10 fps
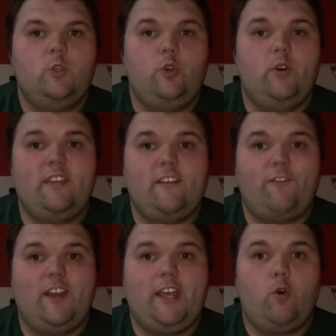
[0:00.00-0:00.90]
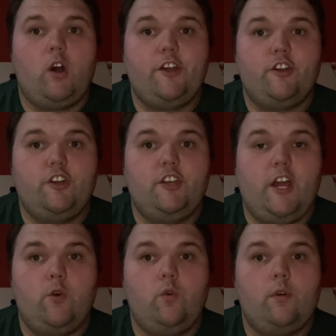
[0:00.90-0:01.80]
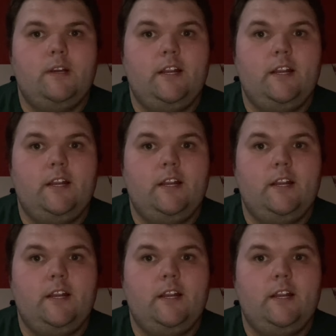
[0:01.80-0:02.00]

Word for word: To end this video on a good note,